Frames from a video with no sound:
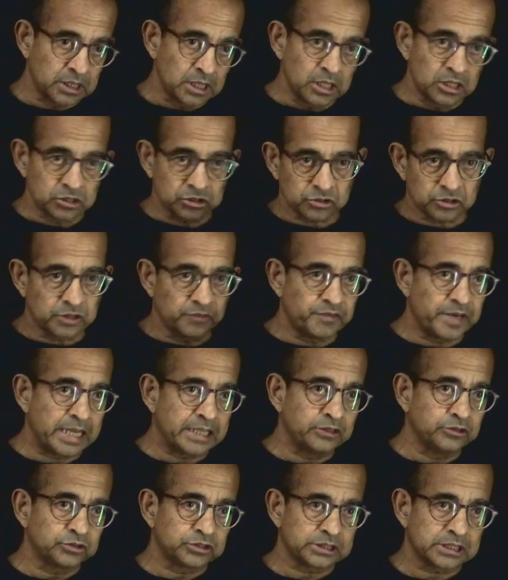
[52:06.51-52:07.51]
So the
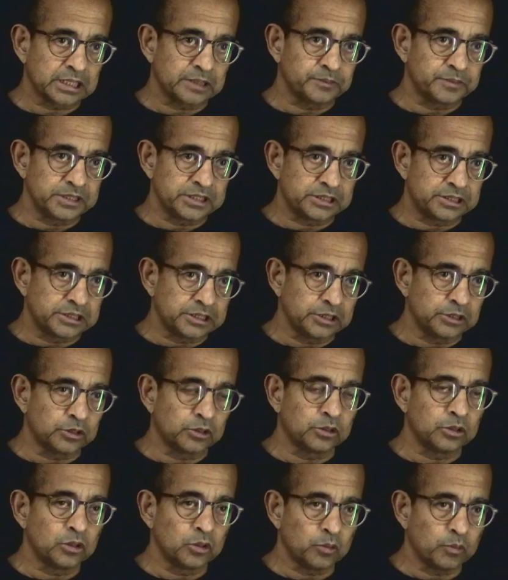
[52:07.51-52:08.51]
values can be
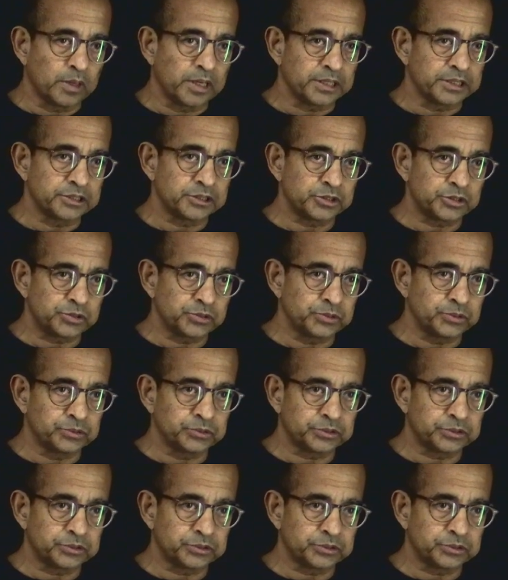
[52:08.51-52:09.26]
0, 1, 2,